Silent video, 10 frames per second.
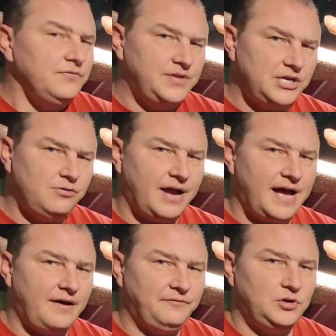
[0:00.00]
Then you
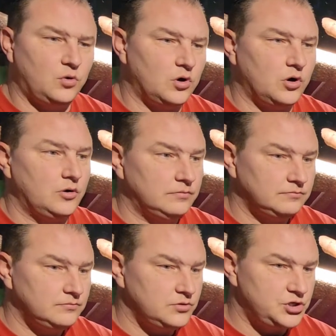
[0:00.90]
have your
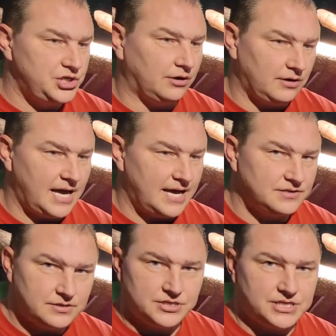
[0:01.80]

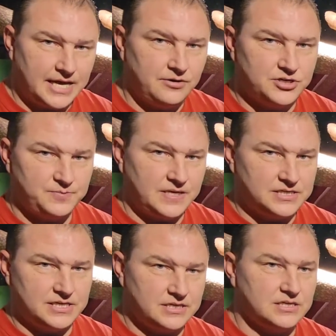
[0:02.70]
generalized standard
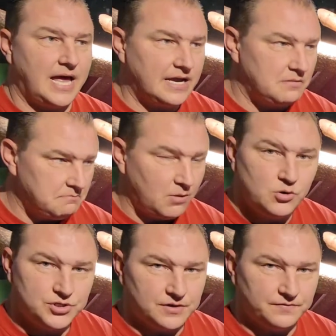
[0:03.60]
species, like
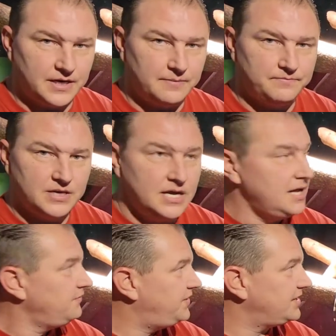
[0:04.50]
most of them,
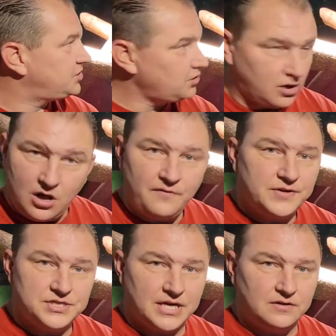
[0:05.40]
that start off
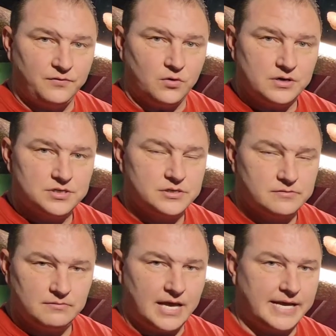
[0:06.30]
insectivorous,
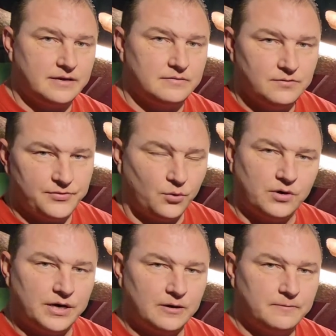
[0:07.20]
like
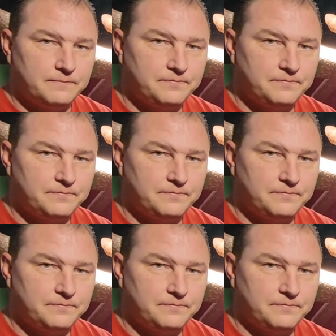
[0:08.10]
Thor here,